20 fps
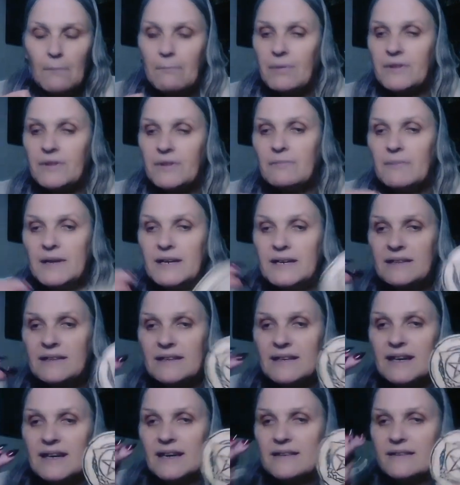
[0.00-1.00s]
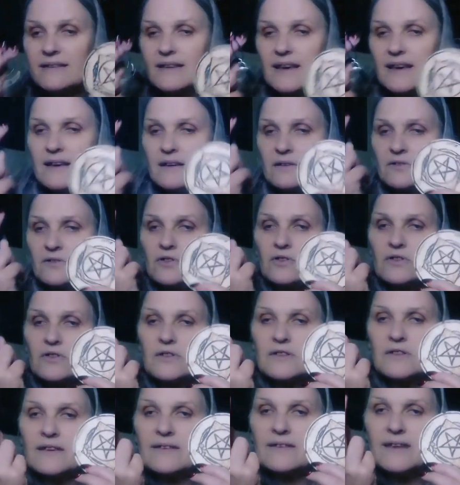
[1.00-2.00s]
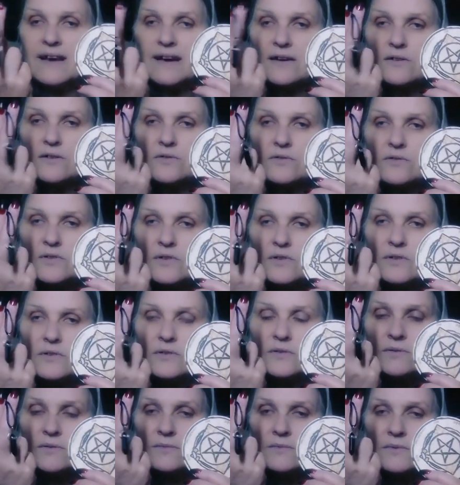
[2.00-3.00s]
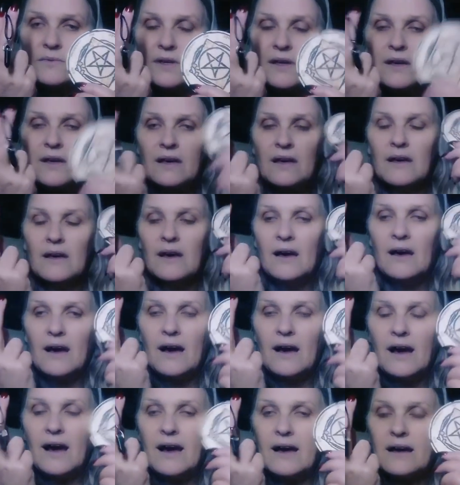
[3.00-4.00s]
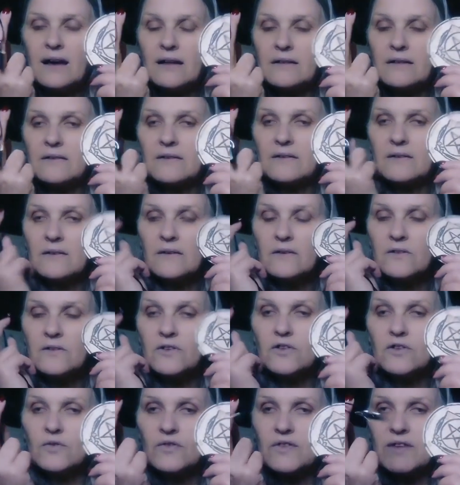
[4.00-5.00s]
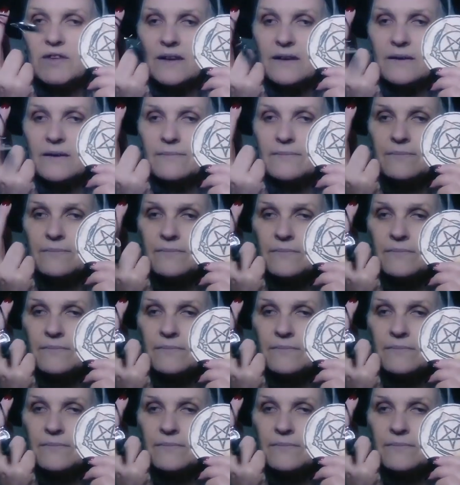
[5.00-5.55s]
But the minute that I took this out and used it,